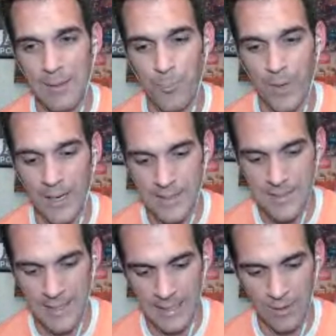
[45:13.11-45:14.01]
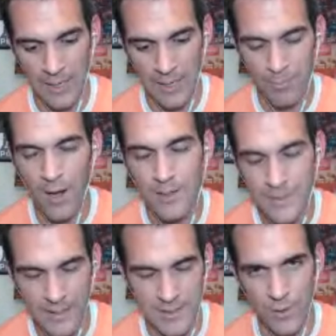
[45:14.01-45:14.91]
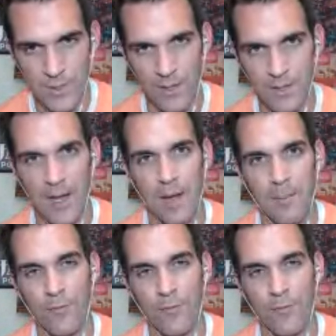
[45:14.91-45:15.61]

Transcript: but it's like in politics, they do this all the time.